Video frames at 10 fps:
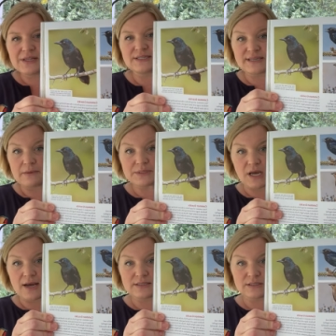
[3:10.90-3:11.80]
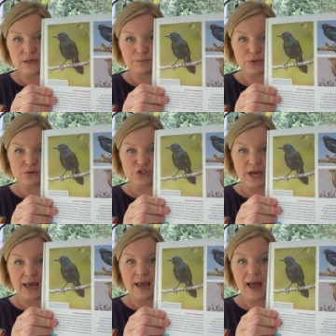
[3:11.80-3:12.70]
the same size as a blue
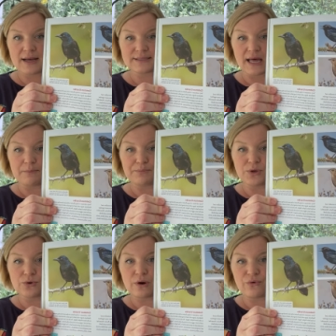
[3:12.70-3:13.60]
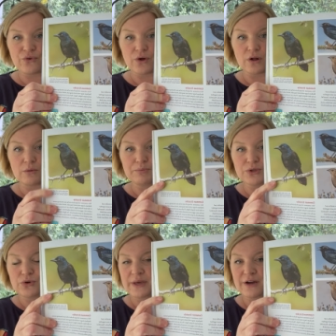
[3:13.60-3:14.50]
jay, has that beautiful
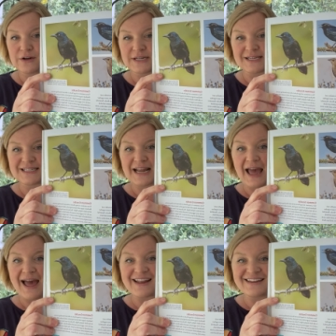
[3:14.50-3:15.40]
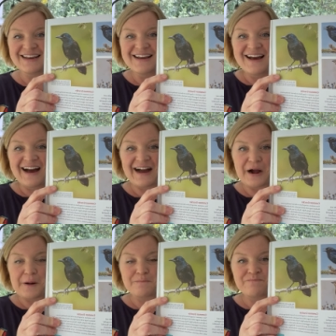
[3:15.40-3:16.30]
blue iridescent head.
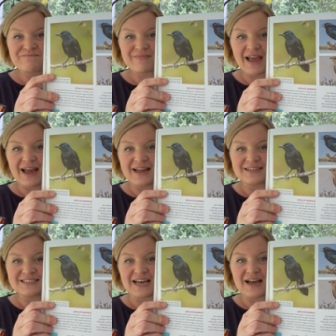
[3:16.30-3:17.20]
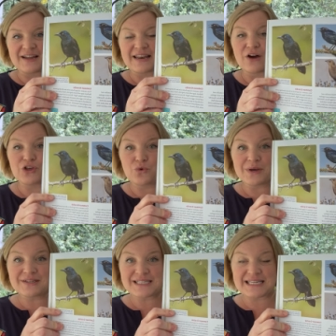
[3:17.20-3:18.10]
Now you
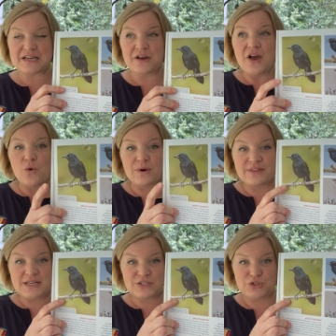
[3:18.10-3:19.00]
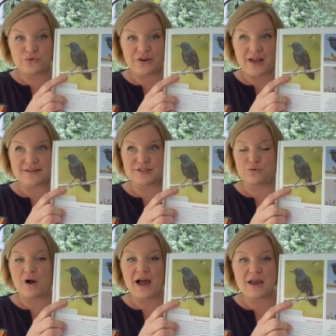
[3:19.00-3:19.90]
will see when these juveniles
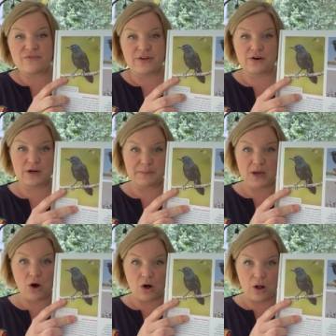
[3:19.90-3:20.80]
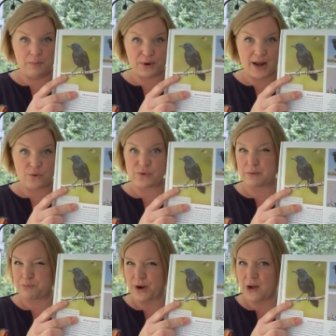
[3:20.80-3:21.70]
arrive, they're going to be all brown with a
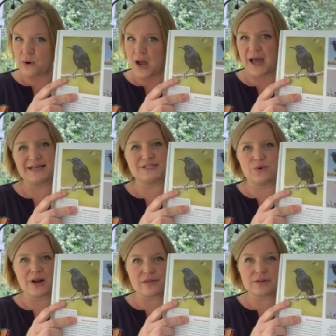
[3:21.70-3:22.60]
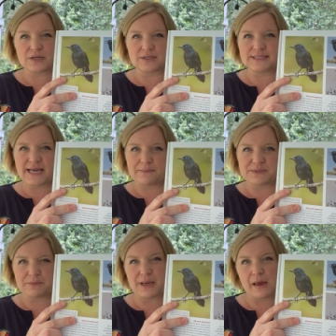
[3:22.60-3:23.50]
brown eye. So another little tip
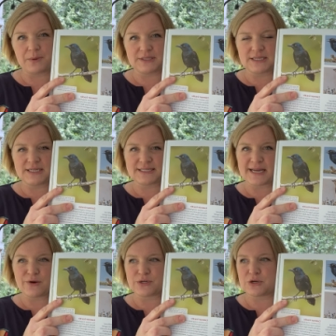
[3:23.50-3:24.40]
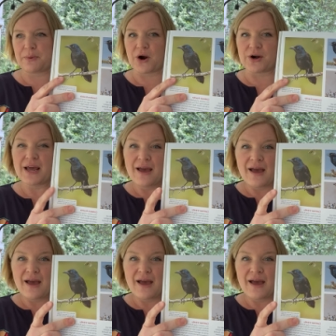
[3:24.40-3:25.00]
to be able to distinguish apart.